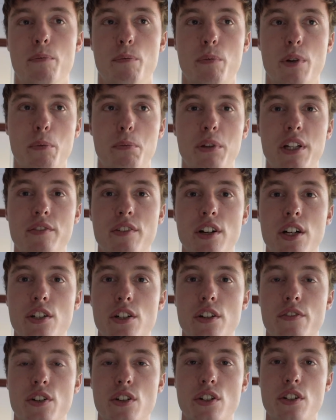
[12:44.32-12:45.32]
complete
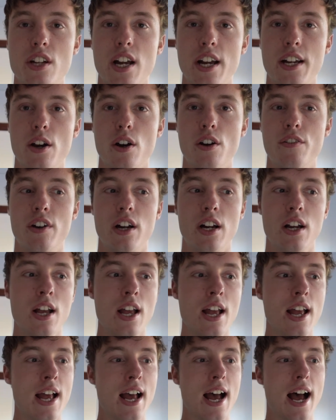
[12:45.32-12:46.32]
version of your site over,
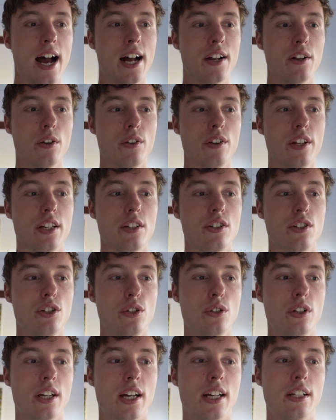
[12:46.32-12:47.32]
and on this
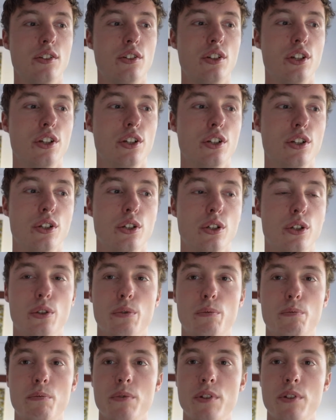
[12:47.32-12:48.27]
you can do